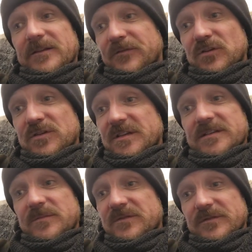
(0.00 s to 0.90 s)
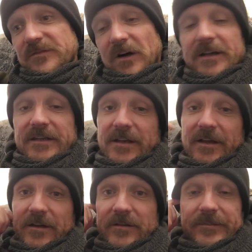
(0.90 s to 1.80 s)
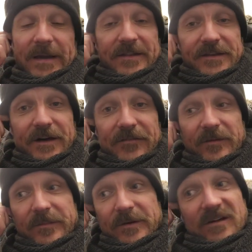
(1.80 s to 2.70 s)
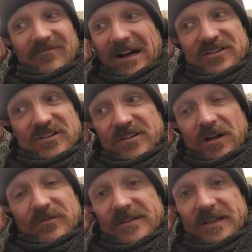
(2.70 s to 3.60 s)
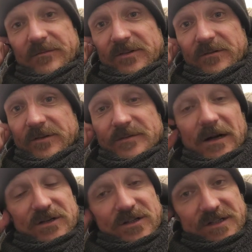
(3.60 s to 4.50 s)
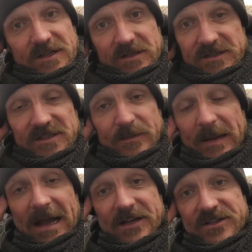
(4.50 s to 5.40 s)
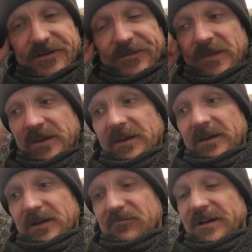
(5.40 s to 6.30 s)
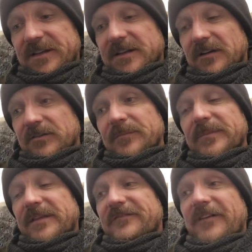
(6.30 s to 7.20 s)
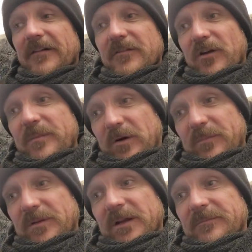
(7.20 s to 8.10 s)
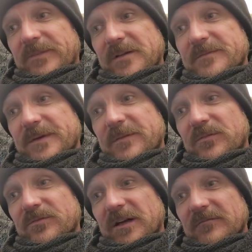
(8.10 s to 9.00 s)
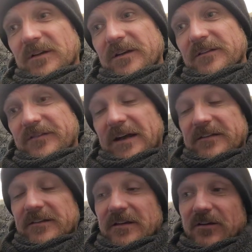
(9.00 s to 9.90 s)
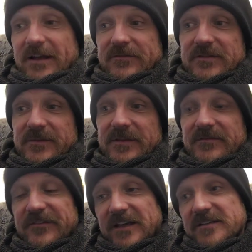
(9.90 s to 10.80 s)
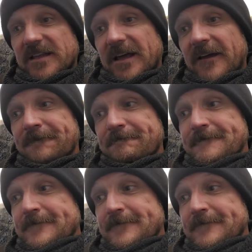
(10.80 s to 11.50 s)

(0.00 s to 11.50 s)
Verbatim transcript: Diffuser system's fine, you know, better than nothing, but I just don't see them doing as much as a, as a Splash. I really don't. And But they're very, very popular because people don't like the fact that they've got to have something fixed there.